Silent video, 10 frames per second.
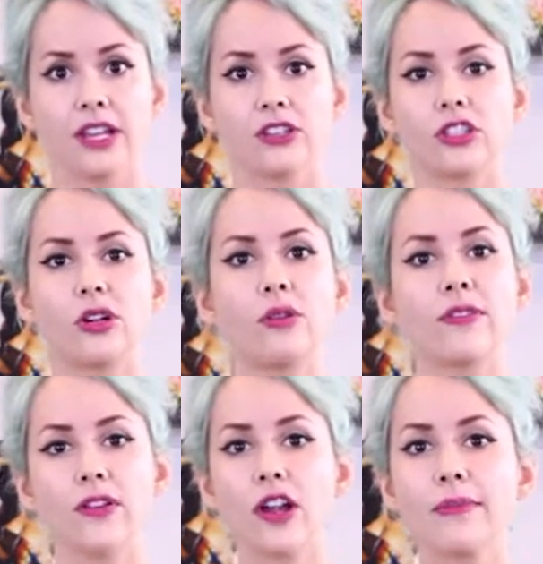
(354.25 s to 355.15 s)
So
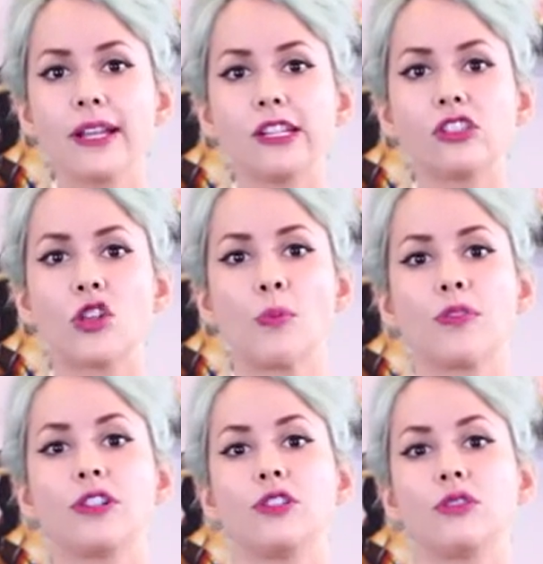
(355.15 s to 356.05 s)
if you are making soap
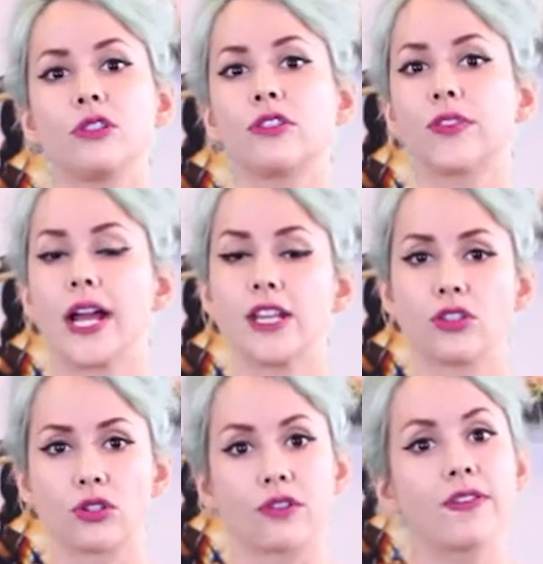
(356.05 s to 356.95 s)
for you, your
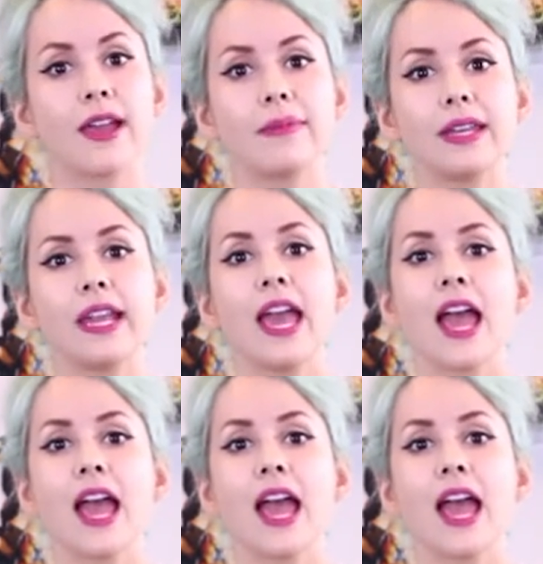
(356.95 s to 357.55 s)
friends, or your family,